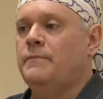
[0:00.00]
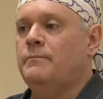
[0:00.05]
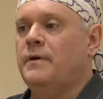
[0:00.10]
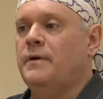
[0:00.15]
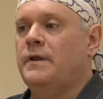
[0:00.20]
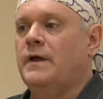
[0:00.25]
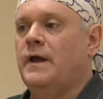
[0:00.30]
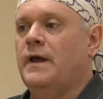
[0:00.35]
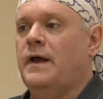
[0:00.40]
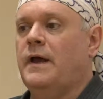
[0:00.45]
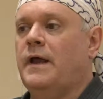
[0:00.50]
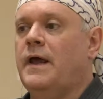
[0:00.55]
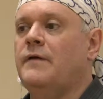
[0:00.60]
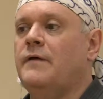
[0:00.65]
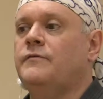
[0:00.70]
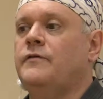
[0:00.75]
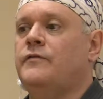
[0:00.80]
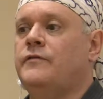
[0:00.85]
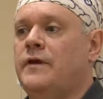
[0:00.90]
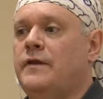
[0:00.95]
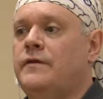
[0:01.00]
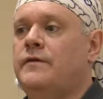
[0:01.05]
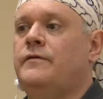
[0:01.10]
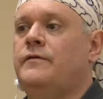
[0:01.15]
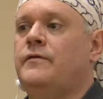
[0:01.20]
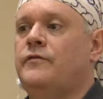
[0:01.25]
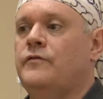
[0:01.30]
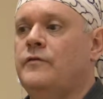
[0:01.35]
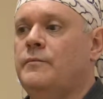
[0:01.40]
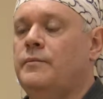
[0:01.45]
But I have to say the
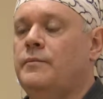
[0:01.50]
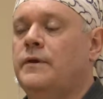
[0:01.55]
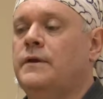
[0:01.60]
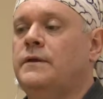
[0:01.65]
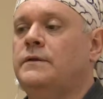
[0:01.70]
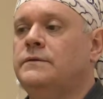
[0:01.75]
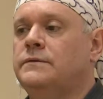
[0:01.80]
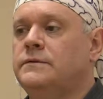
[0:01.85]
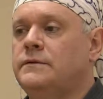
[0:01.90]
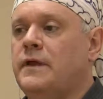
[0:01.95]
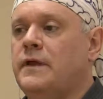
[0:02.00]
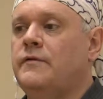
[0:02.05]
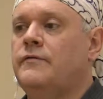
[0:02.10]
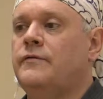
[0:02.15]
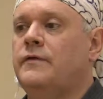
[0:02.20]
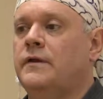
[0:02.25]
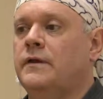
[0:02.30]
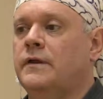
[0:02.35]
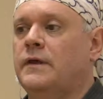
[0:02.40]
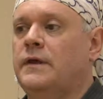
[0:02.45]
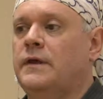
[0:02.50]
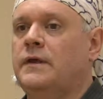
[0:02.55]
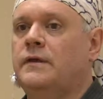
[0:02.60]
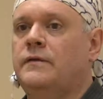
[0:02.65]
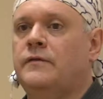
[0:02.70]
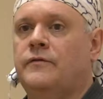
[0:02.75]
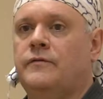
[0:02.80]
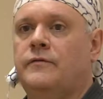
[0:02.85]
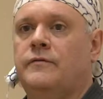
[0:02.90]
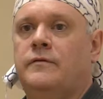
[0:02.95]
discipline definitely
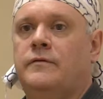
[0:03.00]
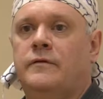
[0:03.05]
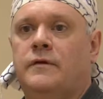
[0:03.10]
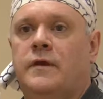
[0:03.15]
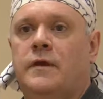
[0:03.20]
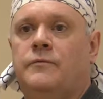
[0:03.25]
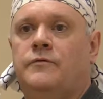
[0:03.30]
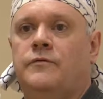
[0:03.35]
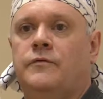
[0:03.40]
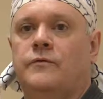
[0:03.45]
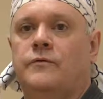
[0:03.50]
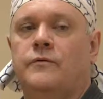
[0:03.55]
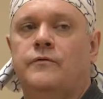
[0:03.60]
just keeps you